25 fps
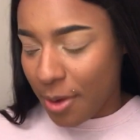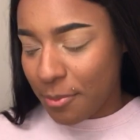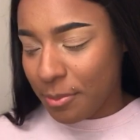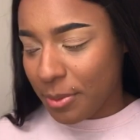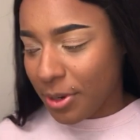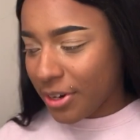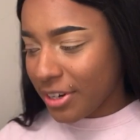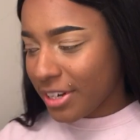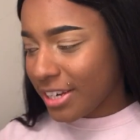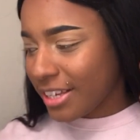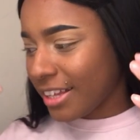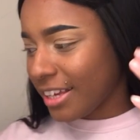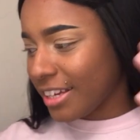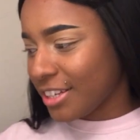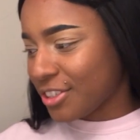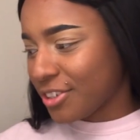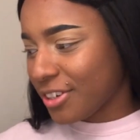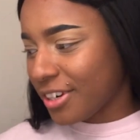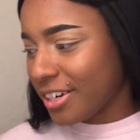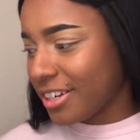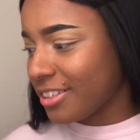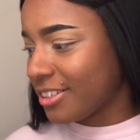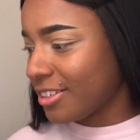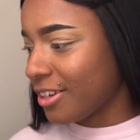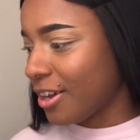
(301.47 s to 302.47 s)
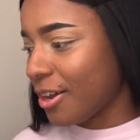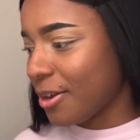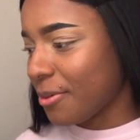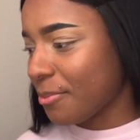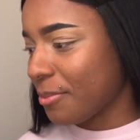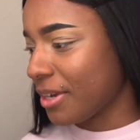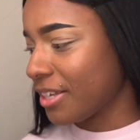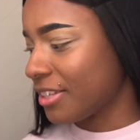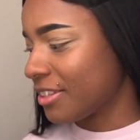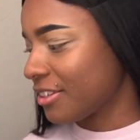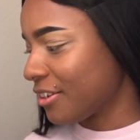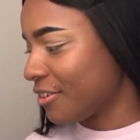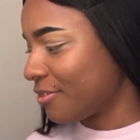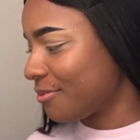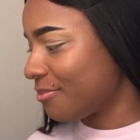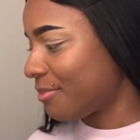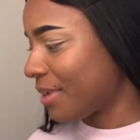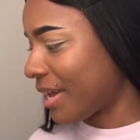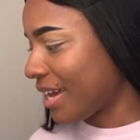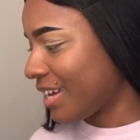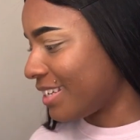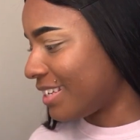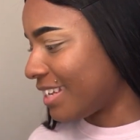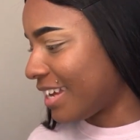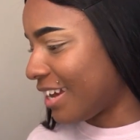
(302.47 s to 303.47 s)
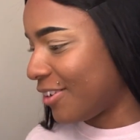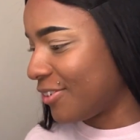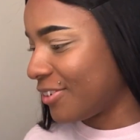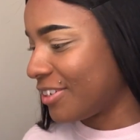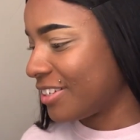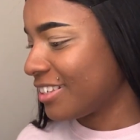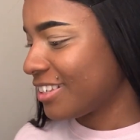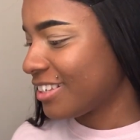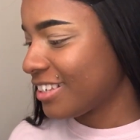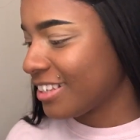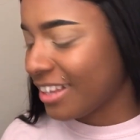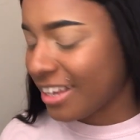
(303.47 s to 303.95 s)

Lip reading: already like trying to talk myself back down into